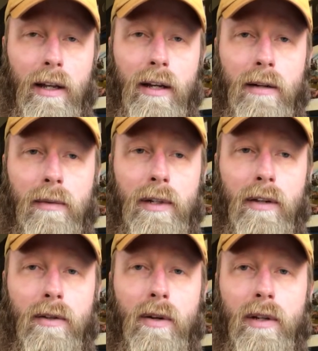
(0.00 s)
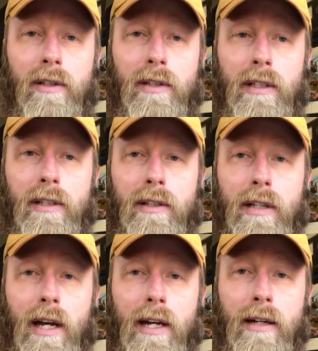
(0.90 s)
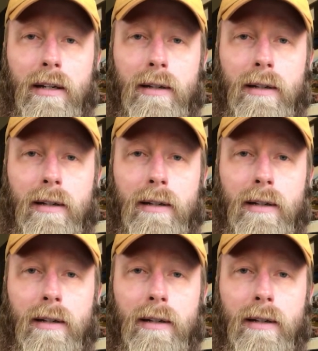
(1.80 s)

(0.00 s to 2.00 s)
Another note is it's got